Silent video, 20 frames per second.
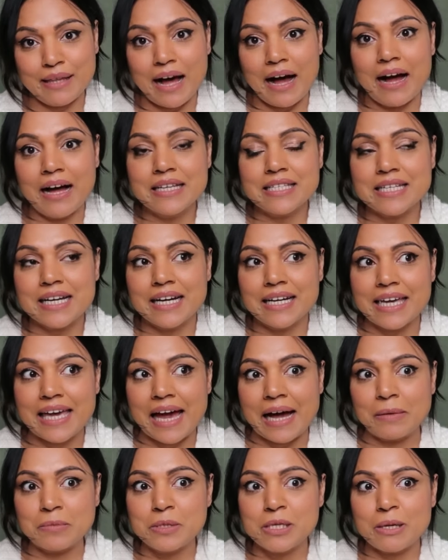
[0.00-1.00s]
that.
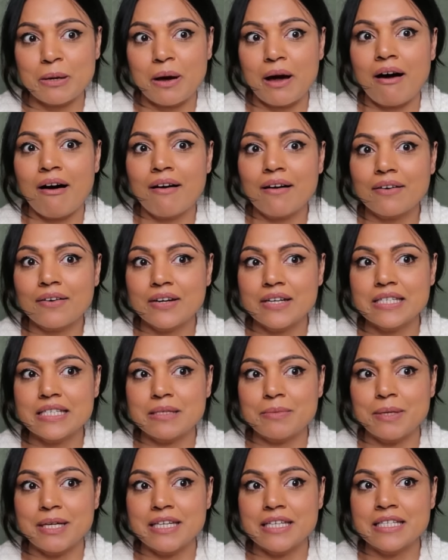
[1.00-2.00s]
Yeah, so our
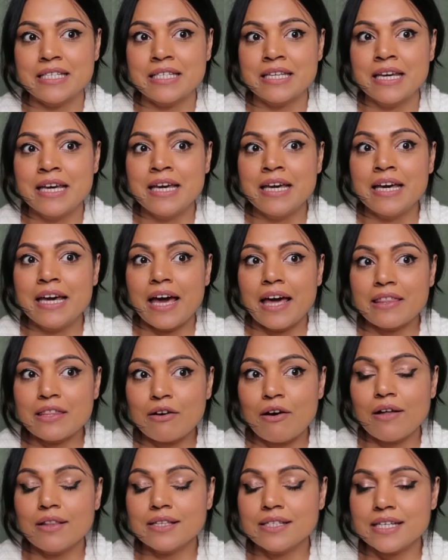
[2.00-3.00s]
Christmas and the
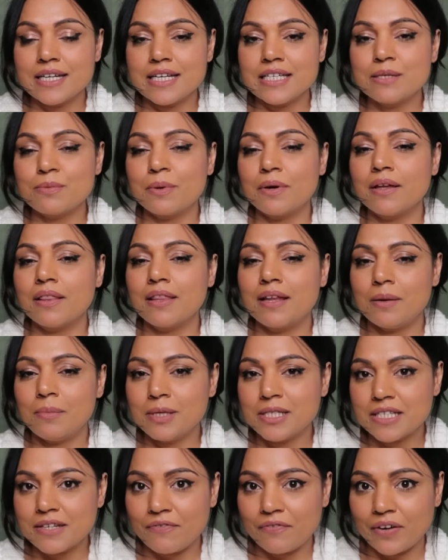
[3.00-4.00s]
holidays were a little
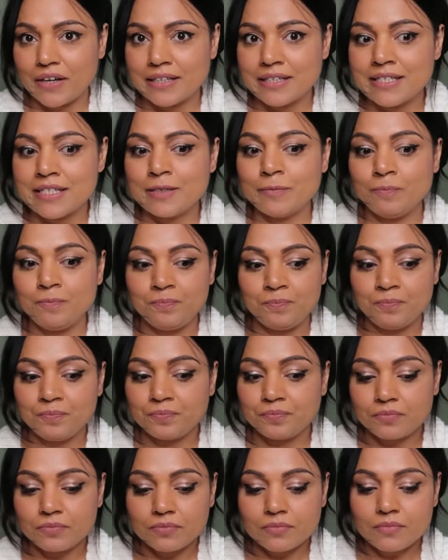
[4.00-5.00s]
bit different.
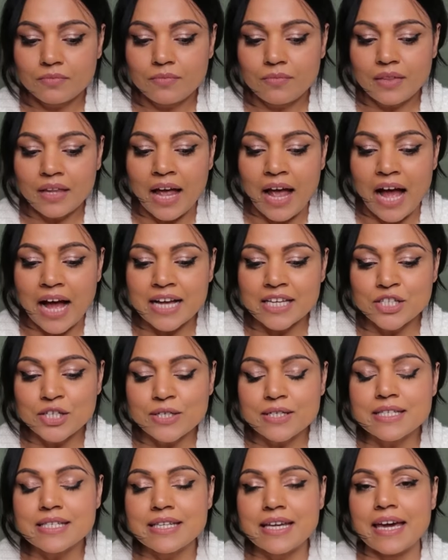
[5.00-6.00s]
As
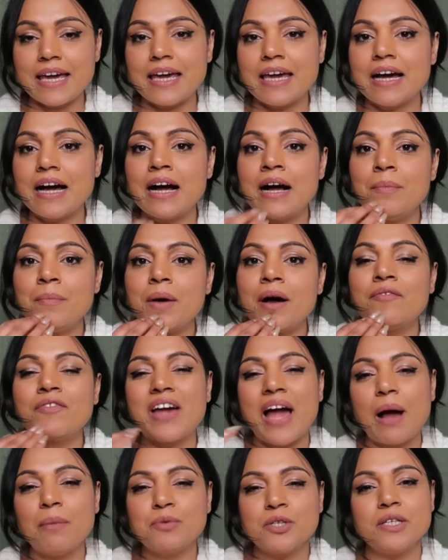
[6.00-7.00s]
you'll see, I've
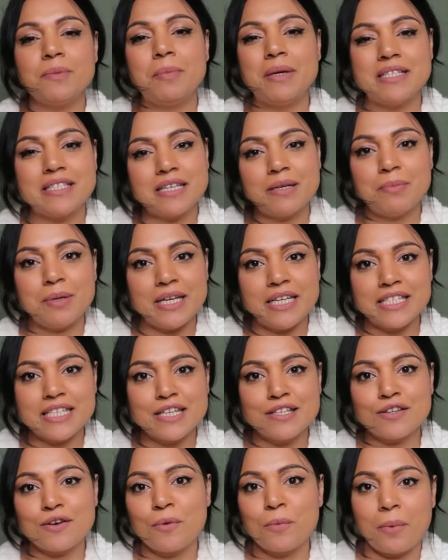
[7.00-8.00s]
captured bits and
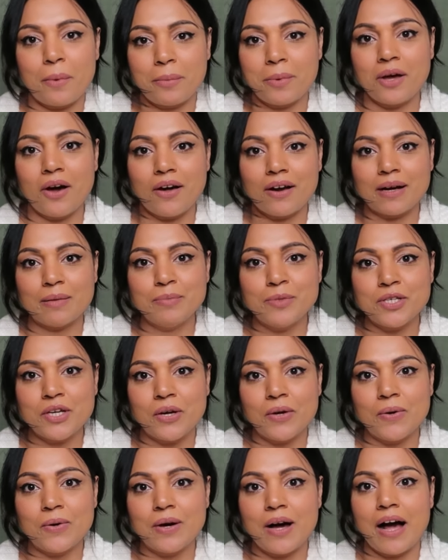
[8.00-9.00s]
pieces on what we got up
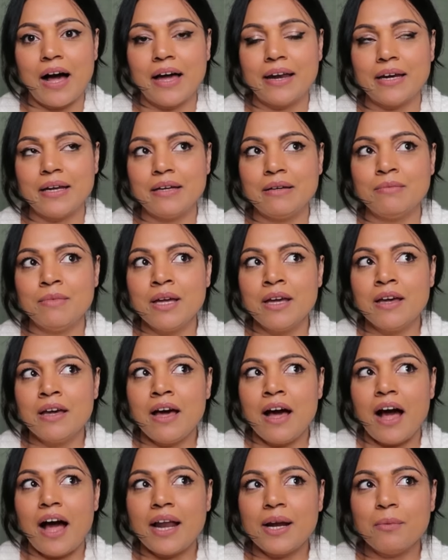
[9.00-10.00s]
to. I
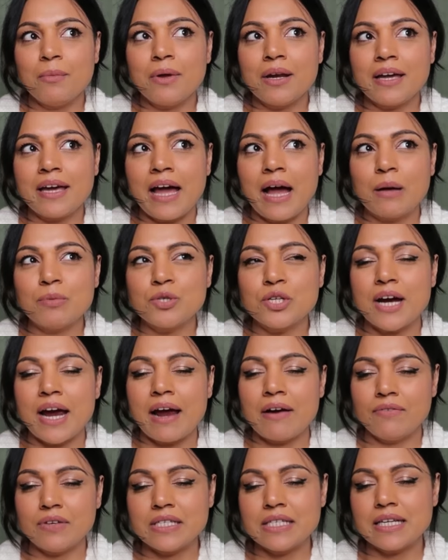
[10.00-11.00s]
didn't want to capture
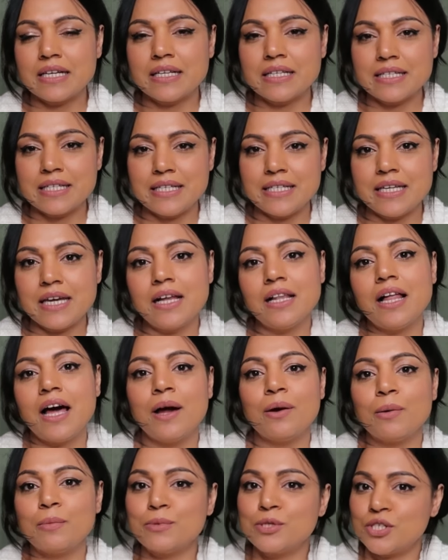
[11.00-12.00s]
every single detail.
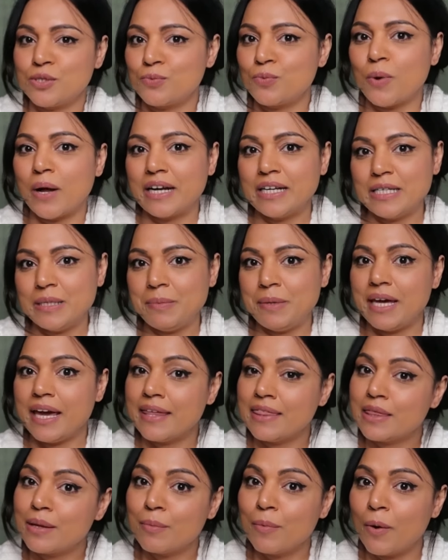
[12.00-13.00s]
I wanted to be
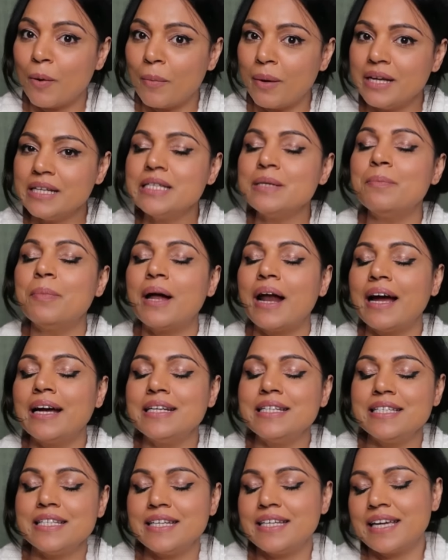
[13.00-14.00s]
in the moment, but I
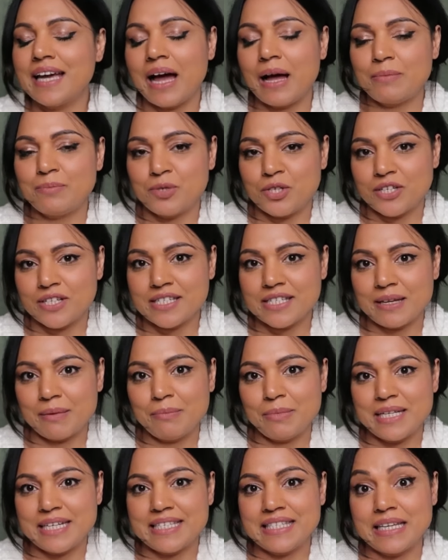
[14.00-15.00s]
did capture
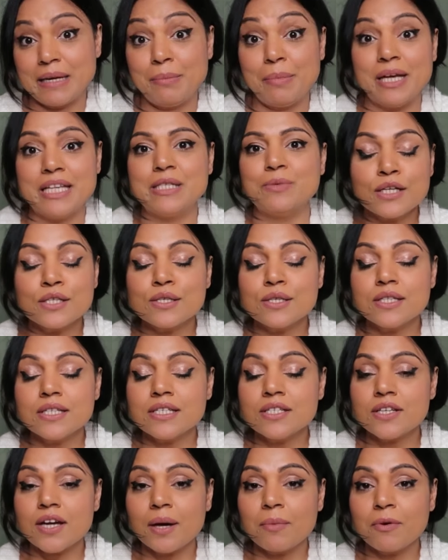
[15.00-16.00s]
some tids and bits. So
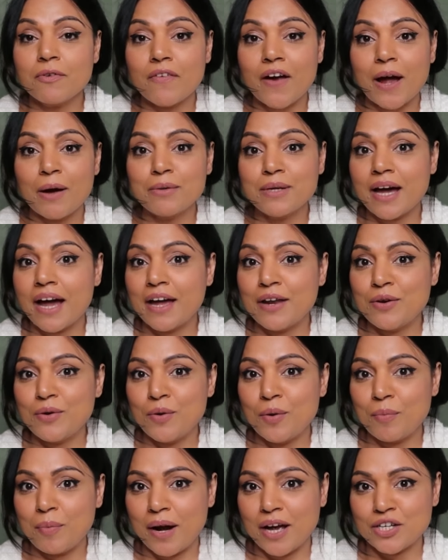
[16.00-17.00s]
this time around, I had
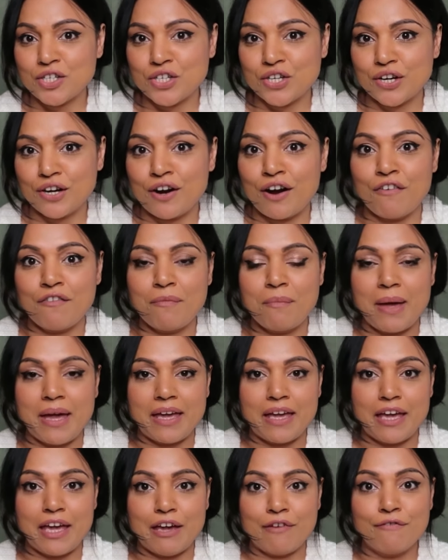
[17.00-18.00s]
no pressure of
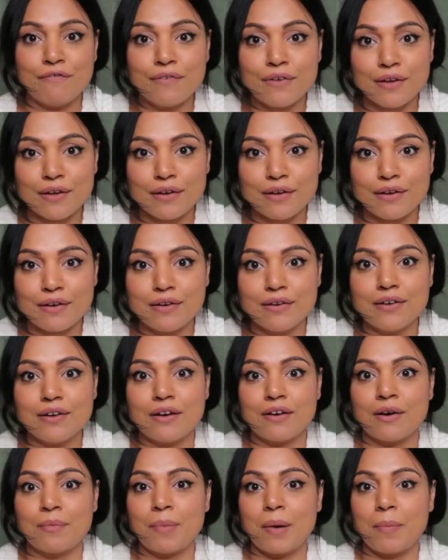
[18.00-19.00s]
making food
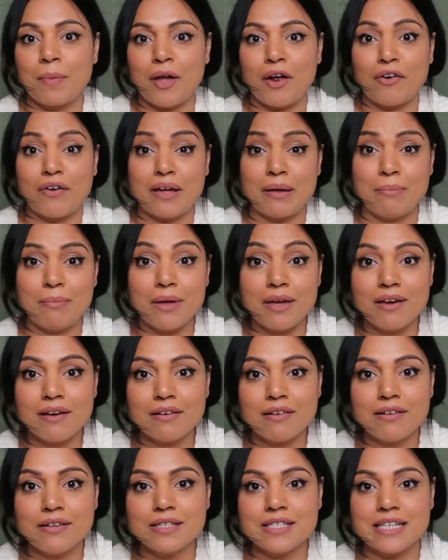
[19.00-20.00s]
or preparing
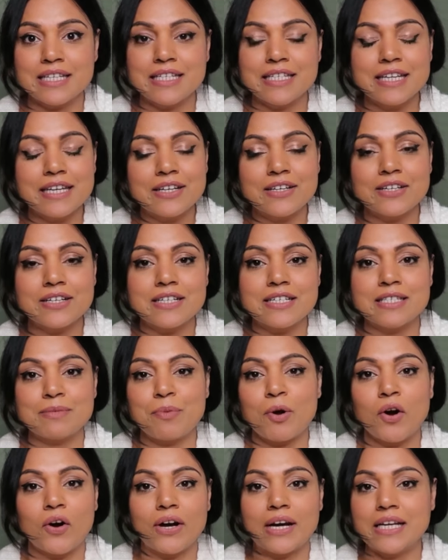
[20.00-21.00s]
meals and dinners,
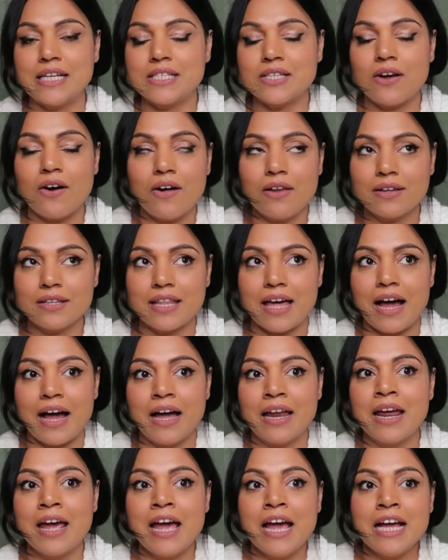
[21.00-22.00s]
parties, all of
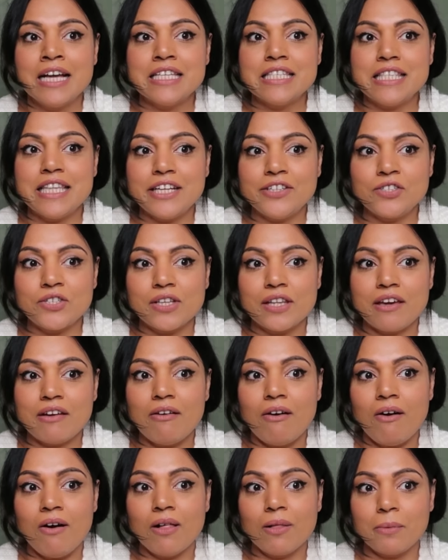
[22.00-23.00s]
that. Literally,
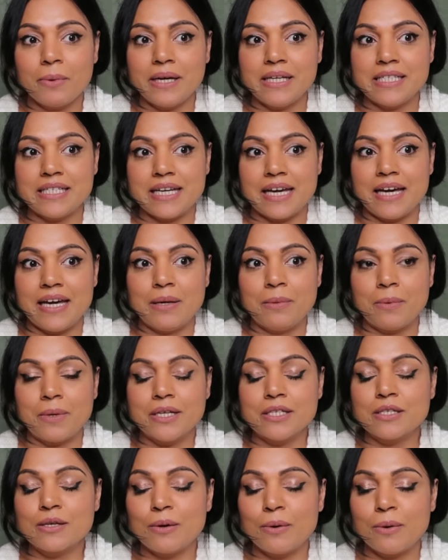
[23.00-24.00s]
all we did
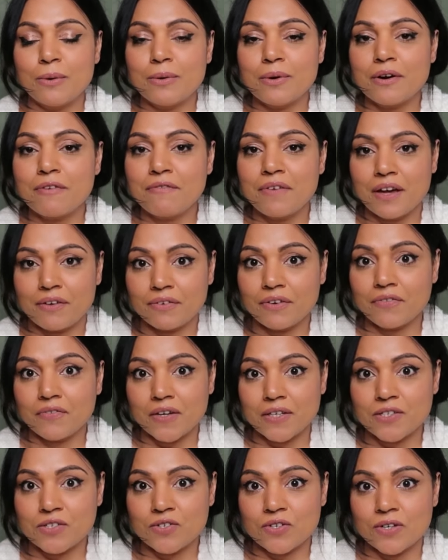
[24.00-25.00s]
was go to our favorite
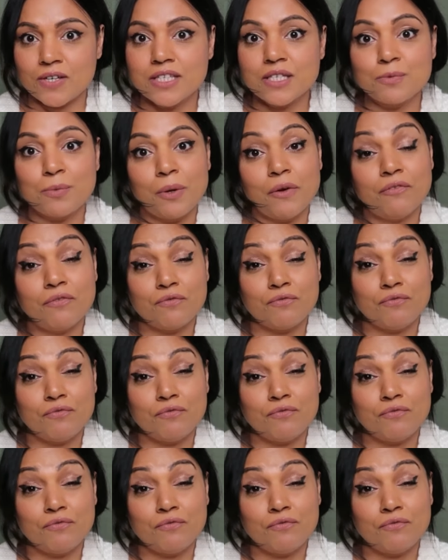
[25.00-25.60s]
restaurants. We've